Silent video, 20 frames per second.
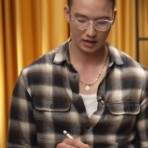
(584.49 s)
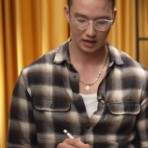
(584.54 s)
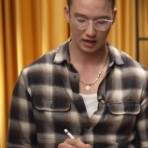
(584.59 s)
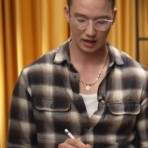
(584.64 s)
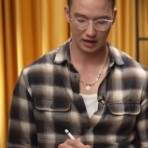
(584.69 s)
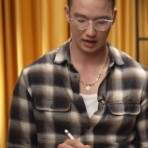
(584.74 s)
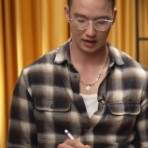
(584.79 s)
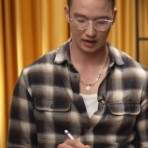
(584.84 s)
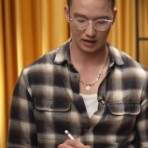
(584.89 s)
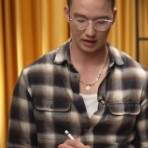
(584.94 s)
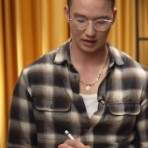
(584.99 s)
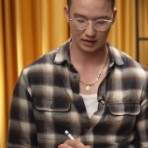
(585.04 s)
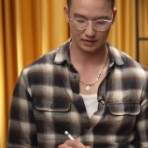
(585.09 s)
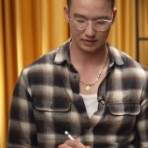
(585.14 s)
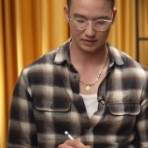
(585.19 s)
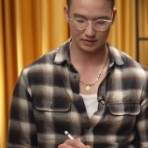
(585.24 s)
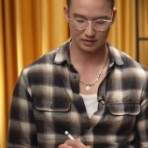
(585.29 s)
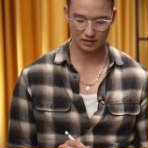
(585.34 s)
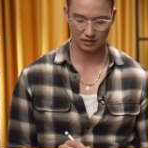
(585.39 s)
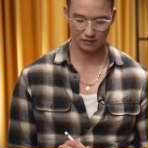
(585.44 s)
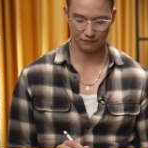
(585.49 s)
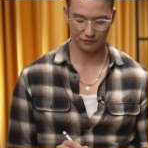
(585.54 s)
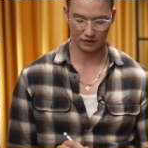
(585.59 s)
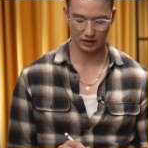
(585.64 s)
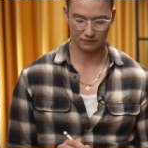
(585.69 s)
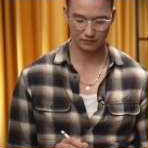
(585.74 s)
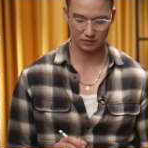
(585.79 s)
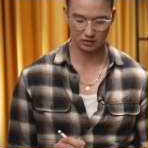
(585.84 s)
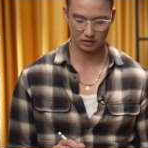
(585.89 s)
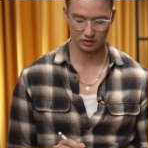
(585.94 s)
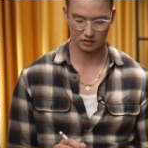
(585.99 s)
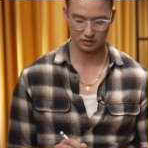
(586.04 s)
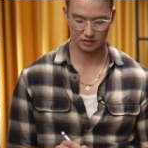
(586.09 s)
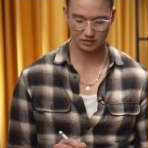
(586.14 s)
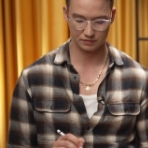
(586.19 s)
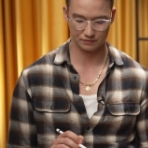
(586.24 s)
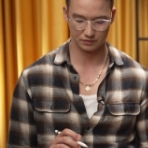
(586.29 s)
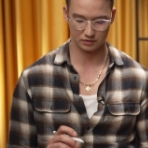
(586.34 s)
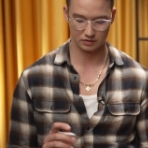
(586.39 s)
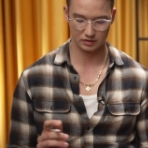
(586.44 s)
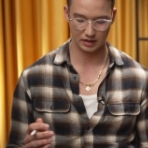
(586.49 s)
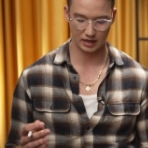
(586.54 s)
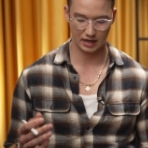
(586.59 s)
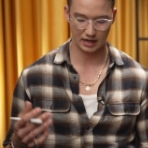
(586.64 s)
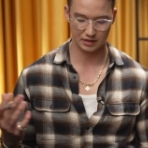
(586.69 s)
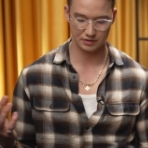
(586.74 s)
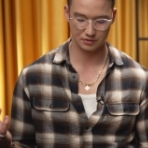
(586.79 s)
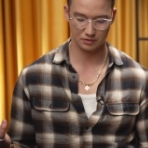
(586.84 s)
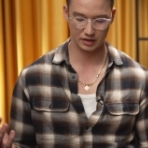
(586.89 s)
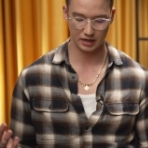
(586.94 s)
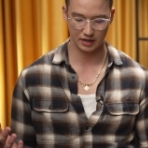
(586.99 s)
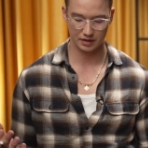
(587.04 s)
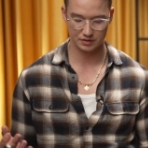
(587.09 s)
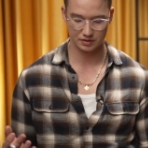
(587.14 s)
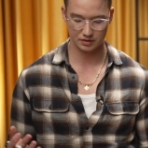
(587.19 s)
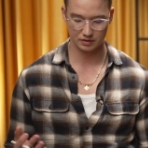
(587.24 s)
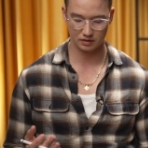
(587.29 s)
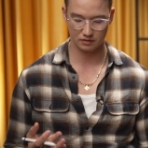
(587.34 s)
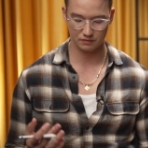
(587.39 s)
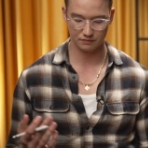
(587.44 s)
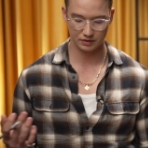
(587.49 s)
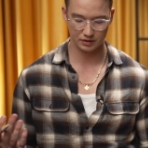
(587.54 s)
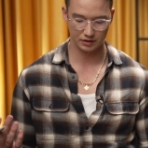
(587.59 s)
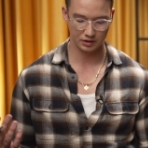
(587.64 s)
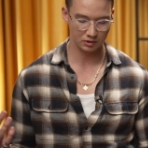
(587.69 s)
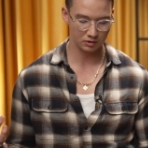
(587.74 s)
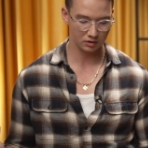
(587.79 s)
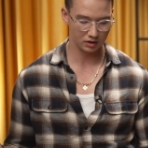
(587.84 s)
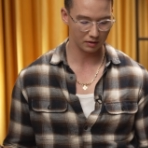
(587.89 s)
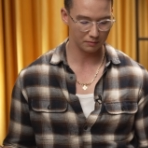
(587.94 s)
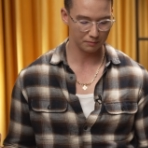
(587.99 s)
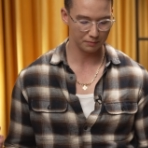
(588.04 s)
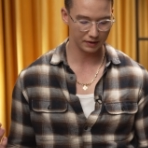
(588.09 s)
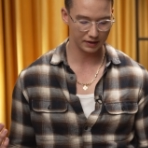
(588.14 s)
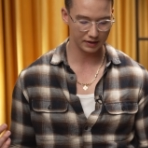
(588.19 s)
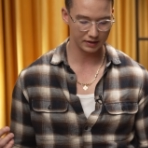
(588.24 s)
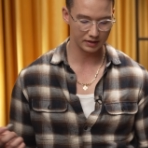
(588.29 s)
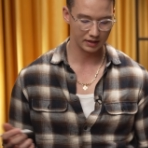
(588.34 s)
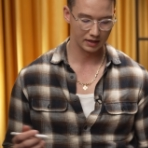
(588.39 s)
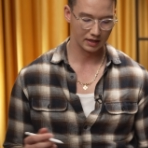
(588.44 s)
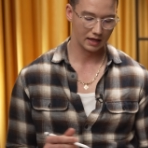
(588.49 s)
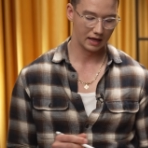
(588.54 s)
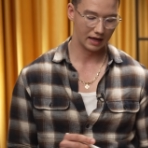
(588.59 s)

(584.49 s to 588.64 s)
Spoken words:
and $5 for the educational video campaign.